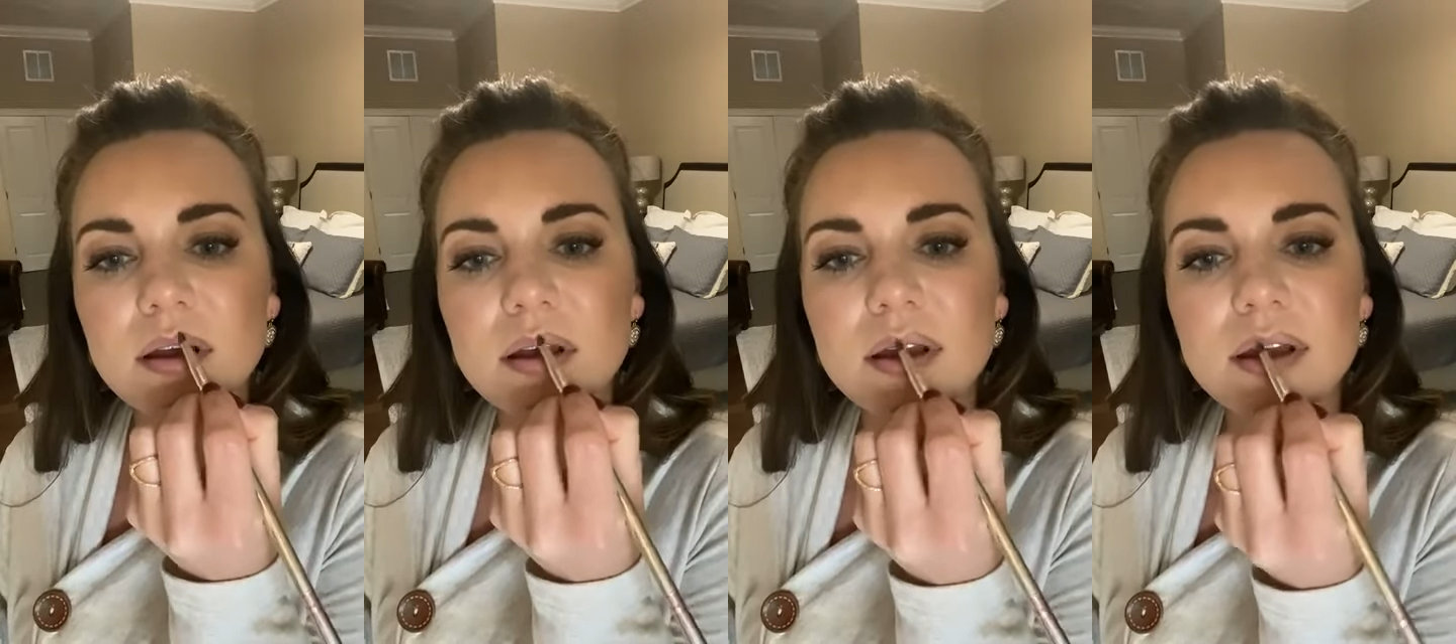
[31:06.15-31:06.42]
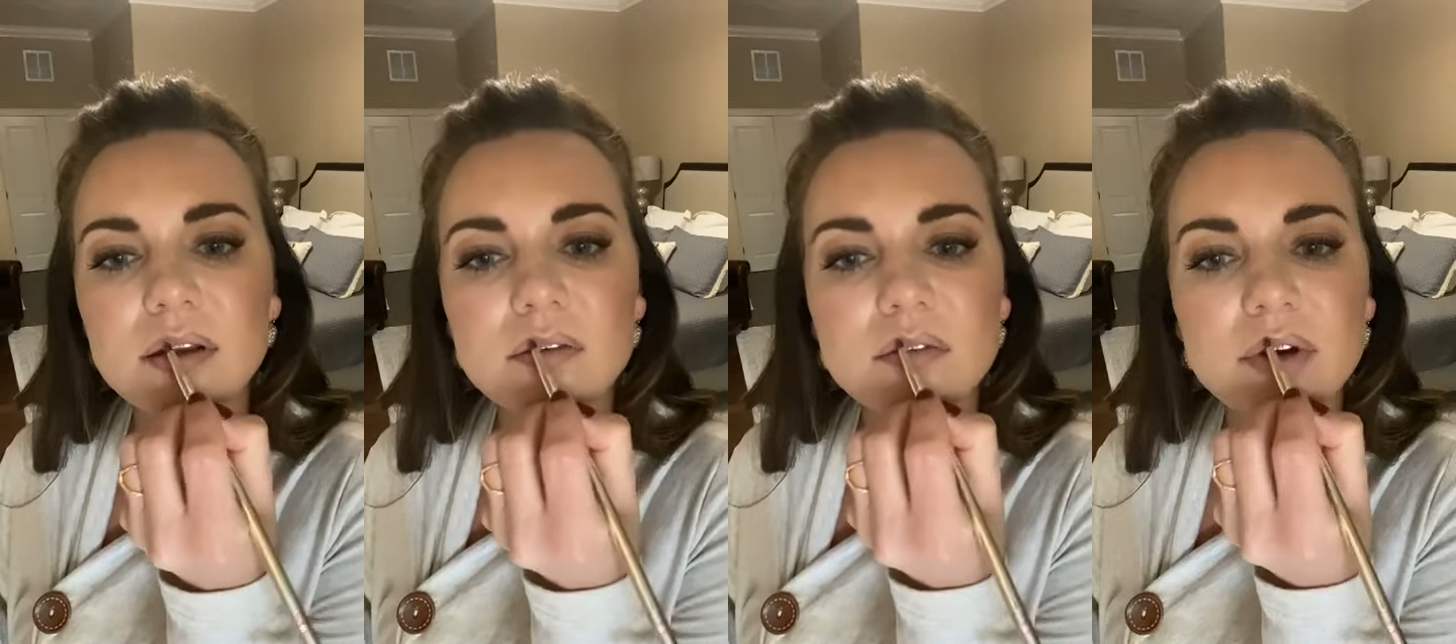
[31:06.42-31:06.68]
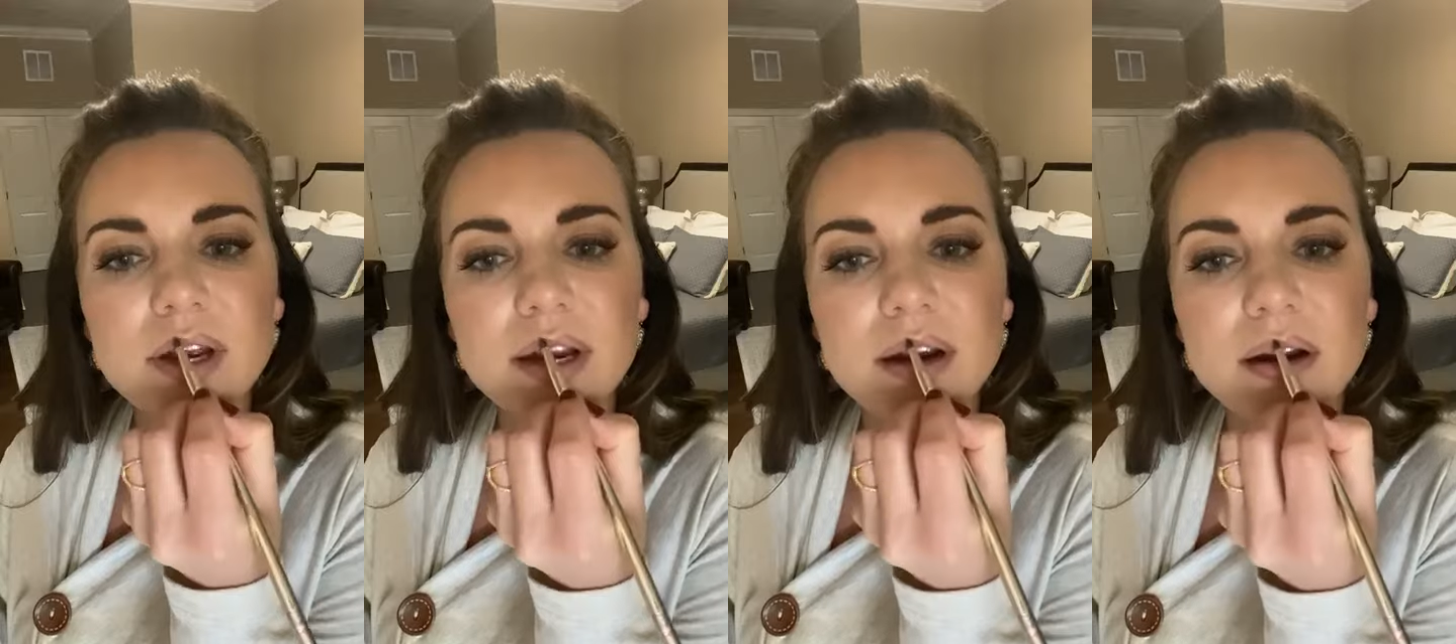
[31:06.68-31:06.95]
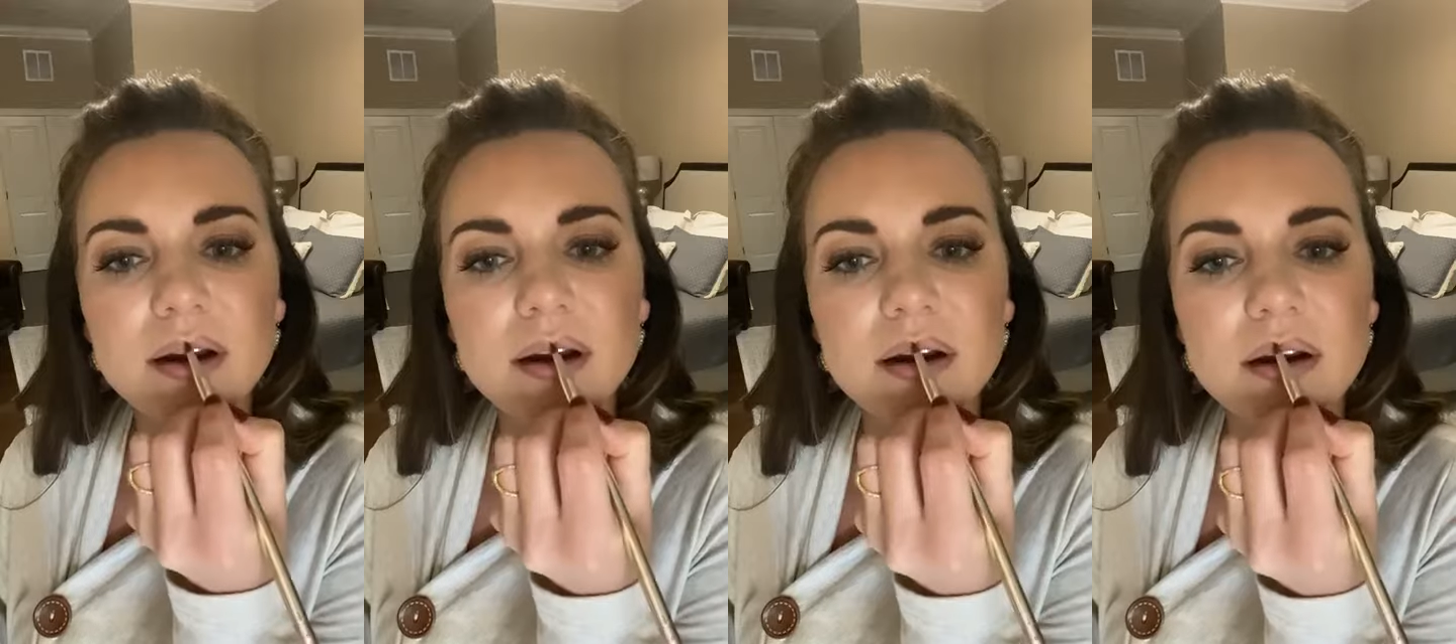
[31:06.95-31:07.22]
and
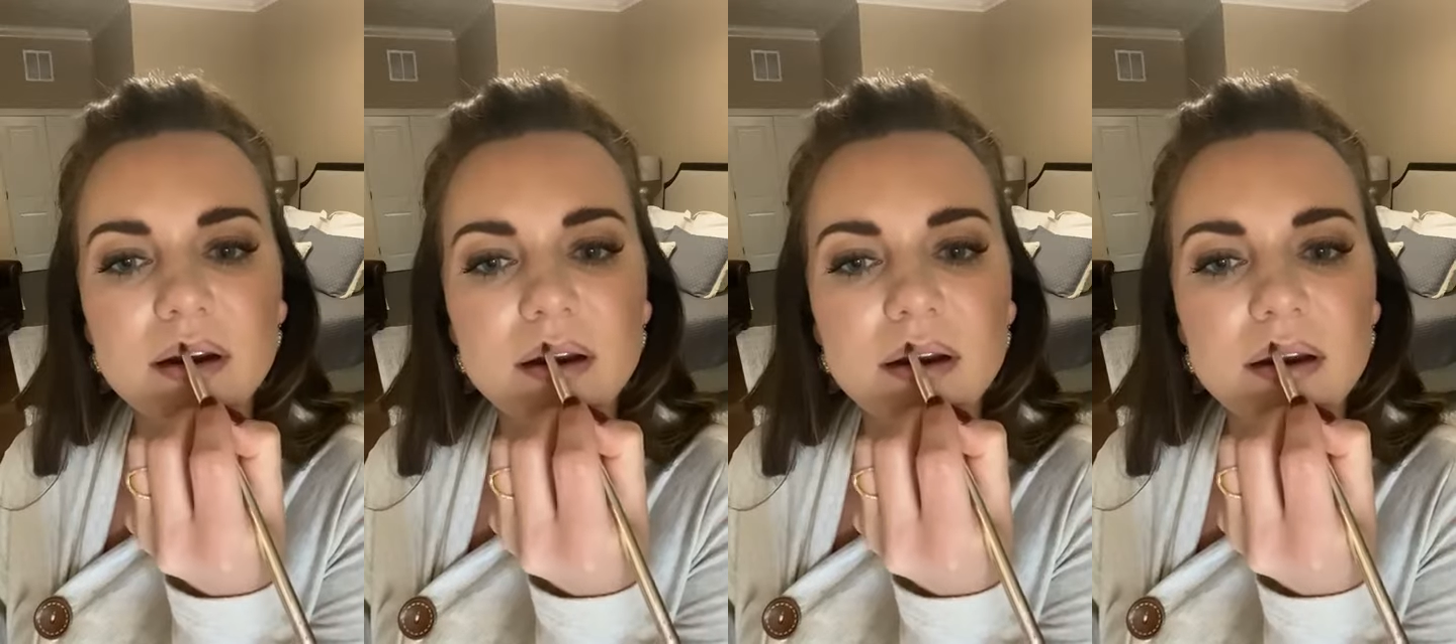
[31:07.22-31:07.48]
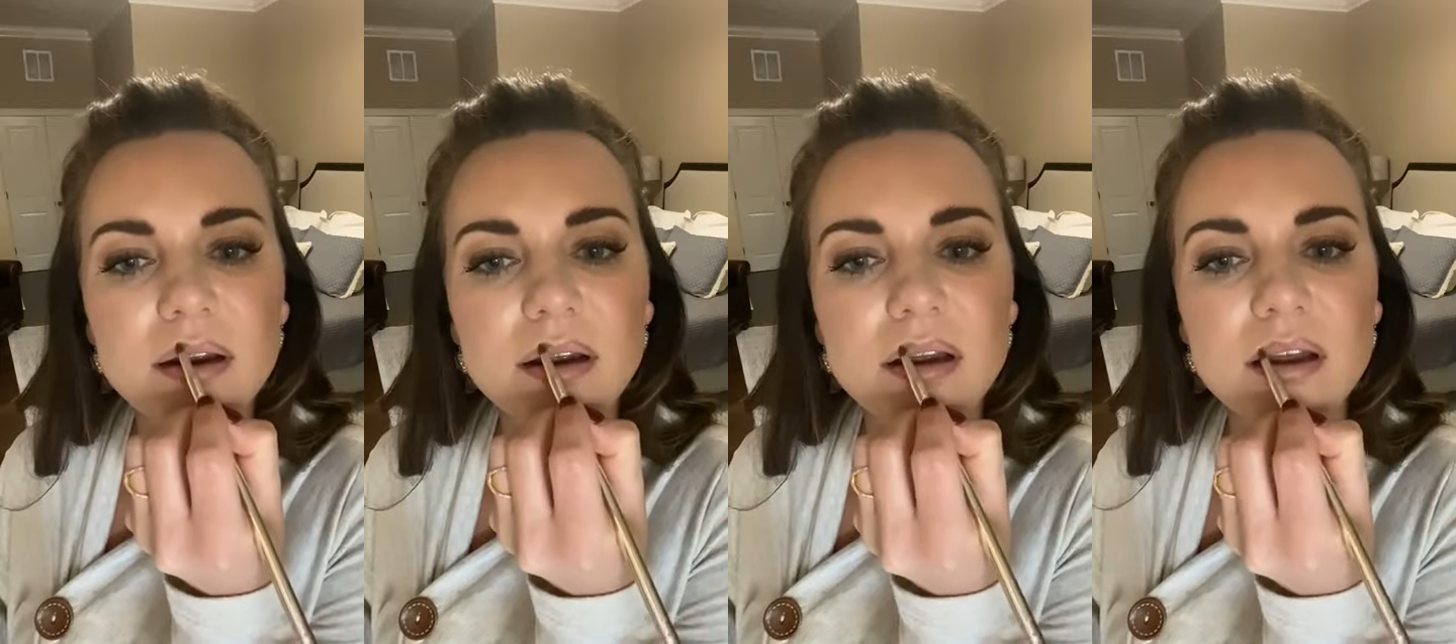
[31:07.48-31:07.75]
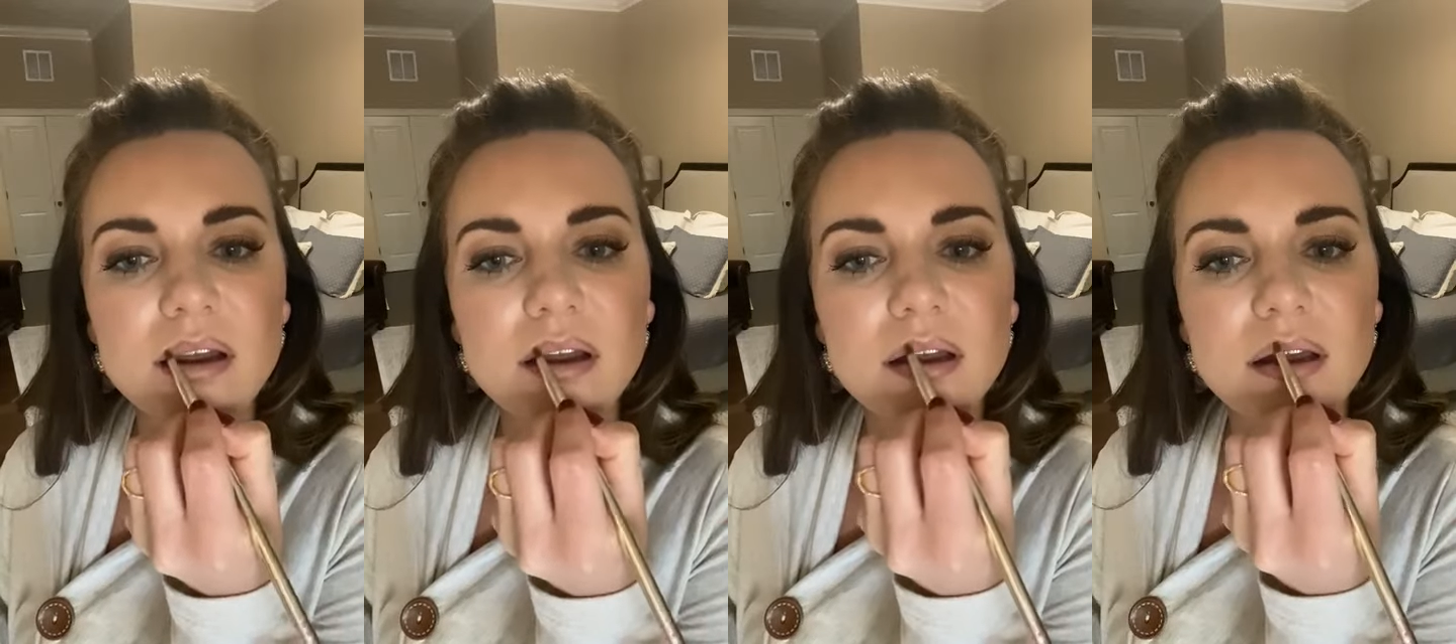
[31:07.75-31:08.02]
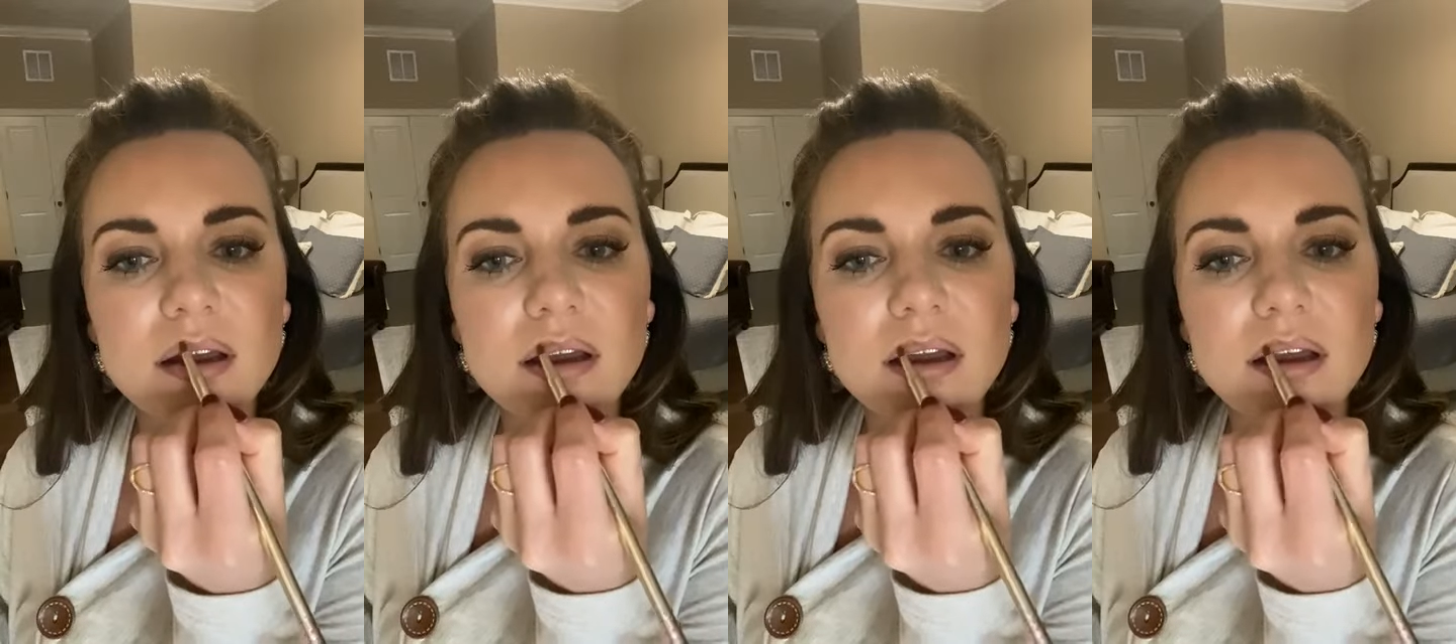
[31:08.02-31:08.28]
where
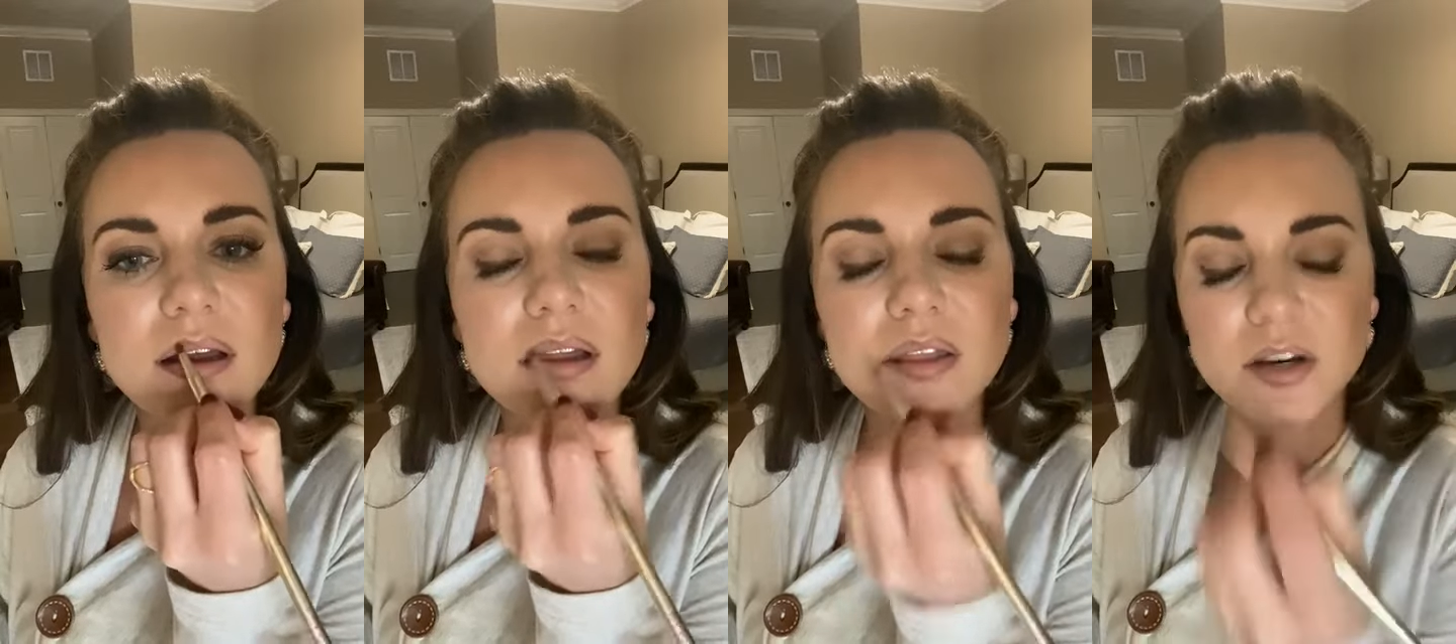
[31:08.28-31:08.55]
there